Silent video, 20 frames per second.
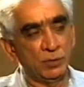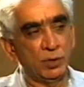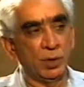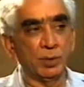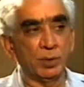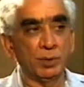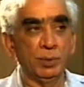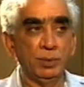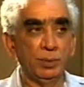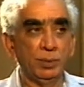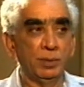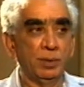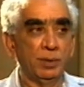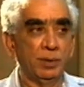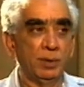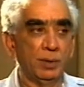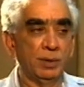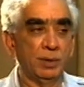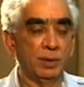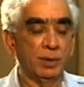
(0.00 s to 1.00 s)
No,
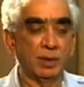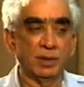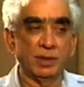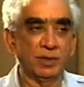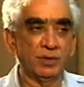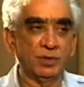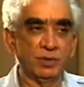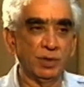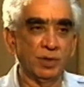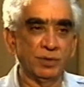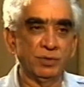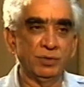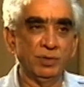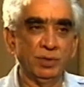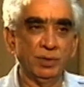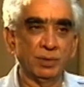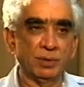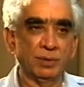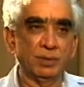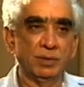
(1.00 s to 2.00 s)
that is not
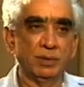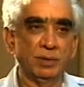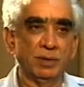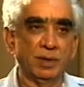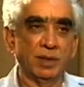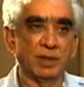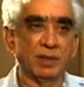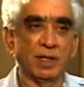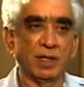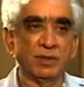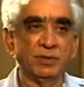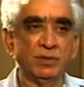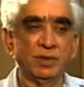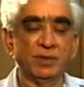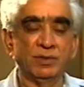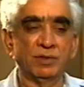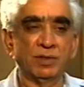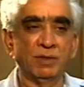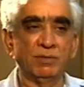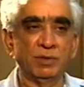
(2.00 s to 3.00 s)
so. In
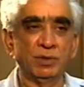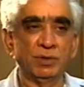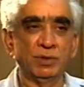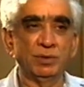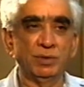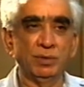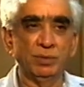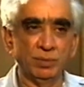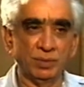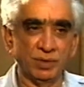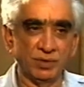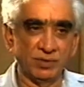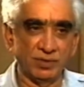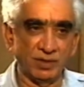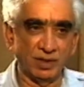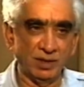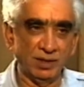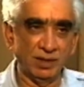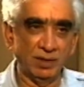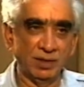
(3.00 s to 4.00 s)
1972, we
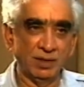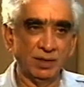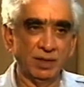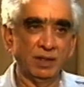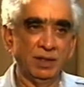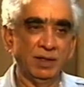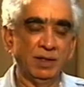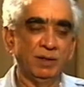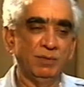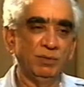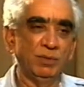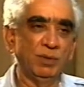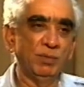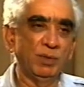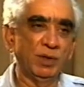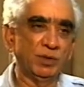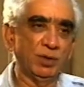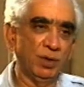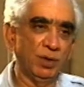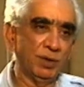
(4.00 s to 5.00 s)
said we
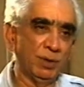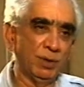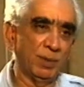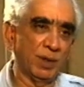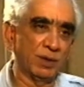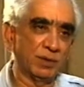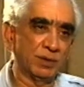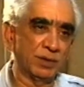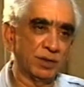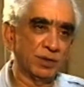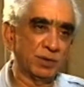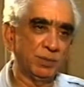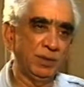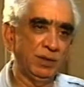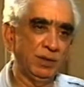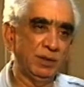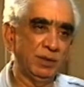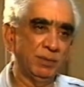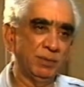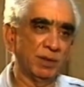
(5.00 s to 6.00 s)
will talk about
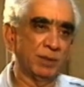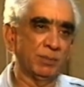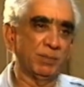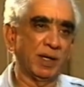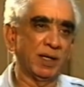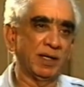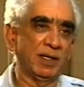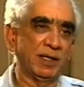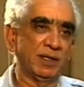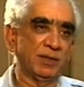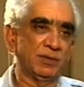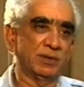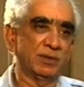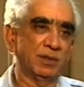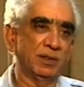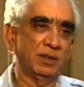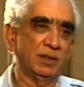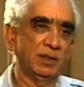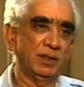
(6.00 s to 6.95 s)
Kashmir, but bilaterally.